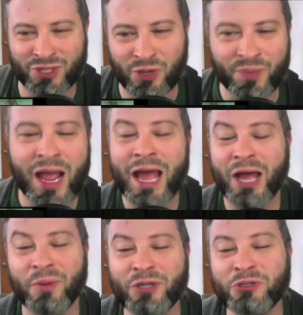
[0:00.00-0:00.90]
So
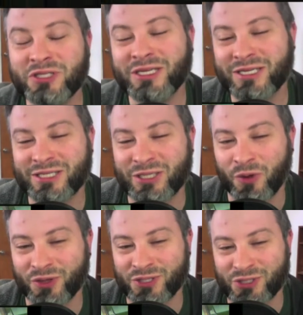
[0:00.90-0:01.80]
it'll be interesting to see
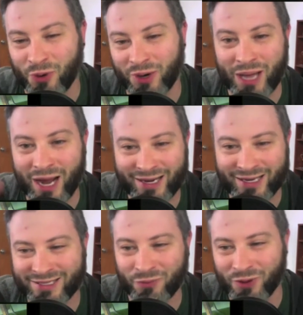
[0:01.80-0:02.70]
what the storyline
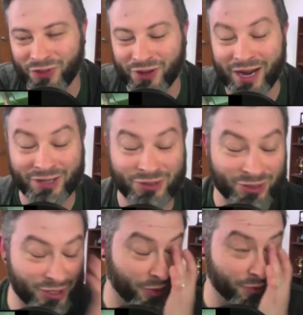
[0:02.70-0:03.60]
is and what the
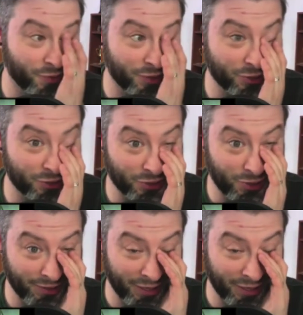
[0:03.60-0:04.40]
answers to those questions are.